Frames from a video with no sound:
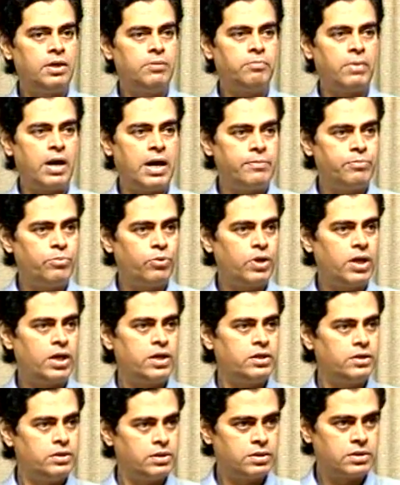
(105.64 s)
bipolar
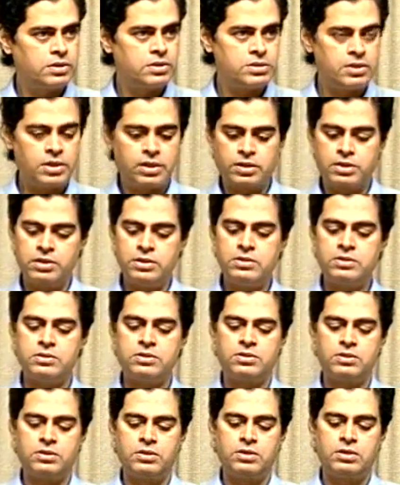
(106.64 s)
integrated circuits,
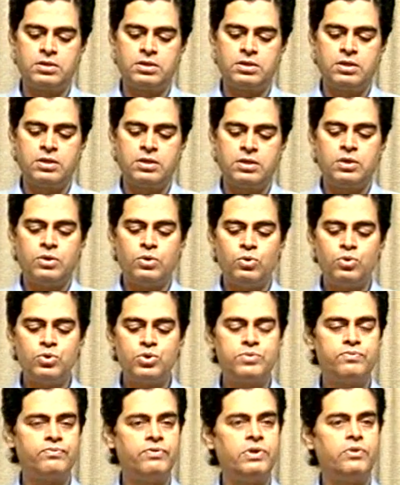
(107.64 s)
whose
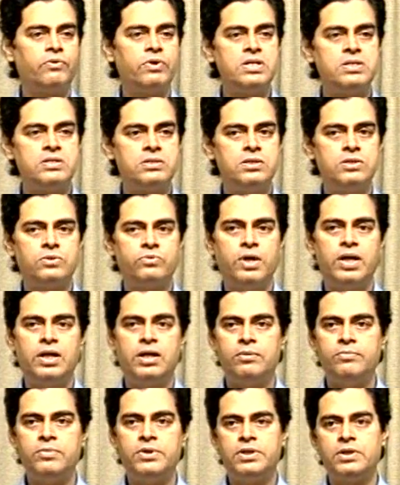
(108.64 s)
frequencies were
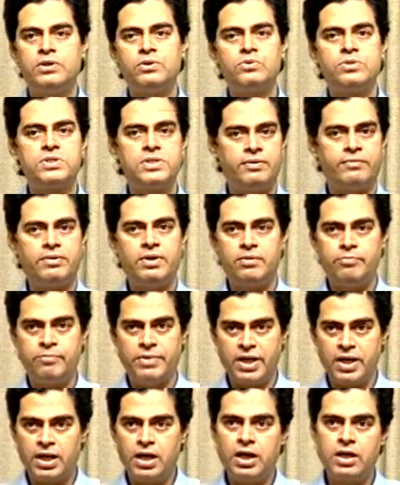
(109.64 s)
limited to several
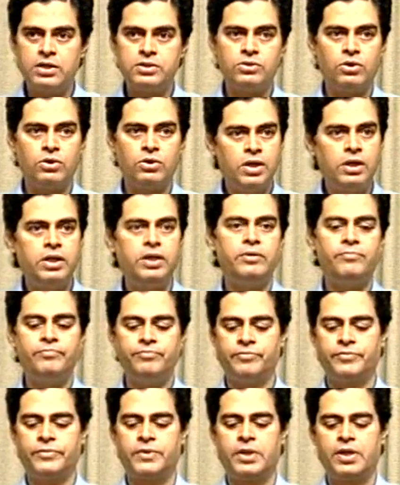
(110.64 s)
megahertz only.
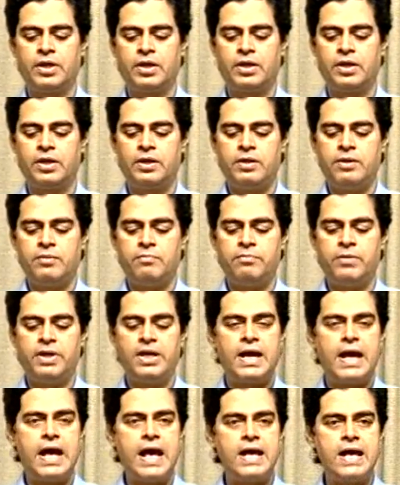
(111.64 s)
But
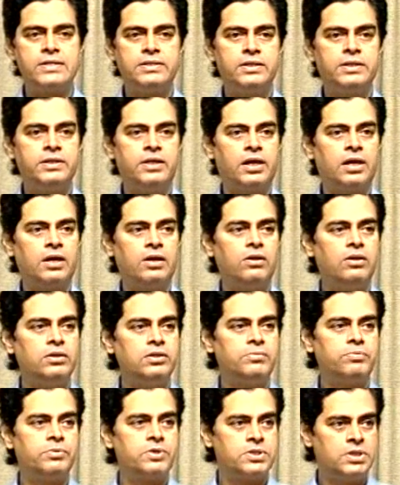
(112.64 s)
as the technology
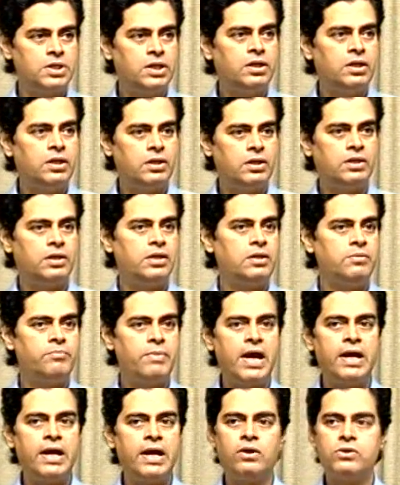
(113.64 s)
proceeded, the
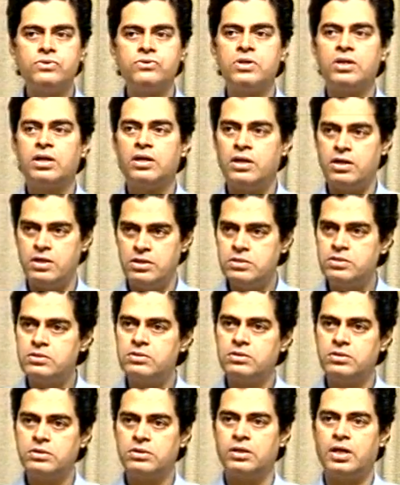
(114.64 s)
demand also increased,
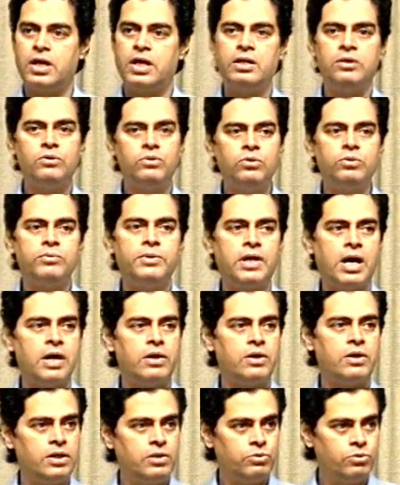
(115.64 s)
and you
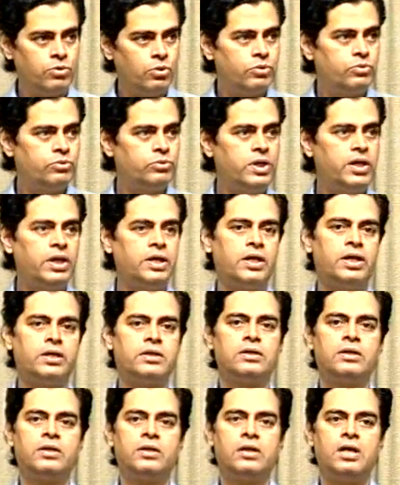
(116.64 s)
know today that
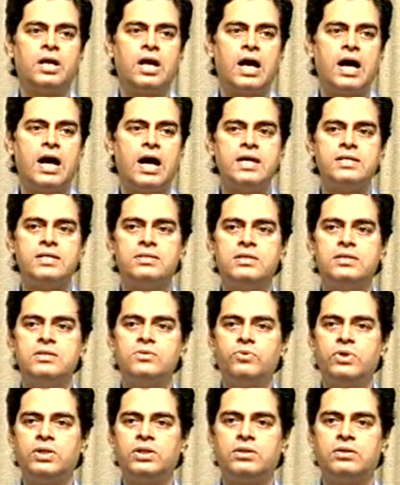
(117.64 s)
ICs
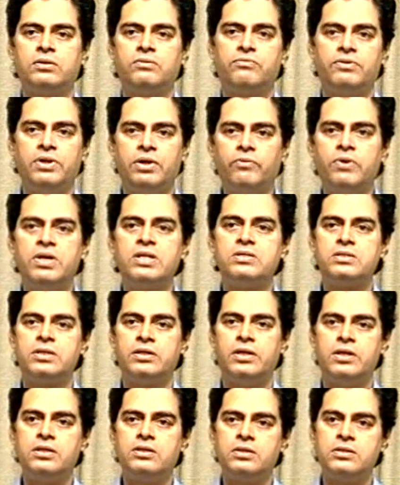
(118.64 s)
with frequency
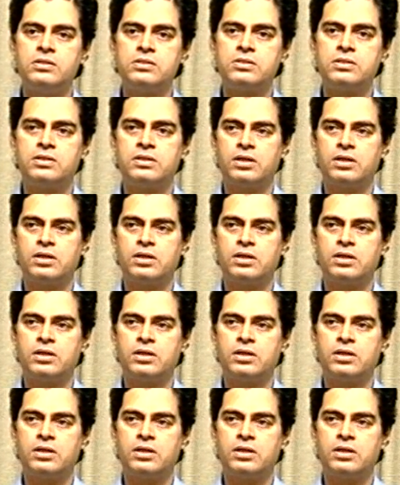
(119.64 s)
ranges,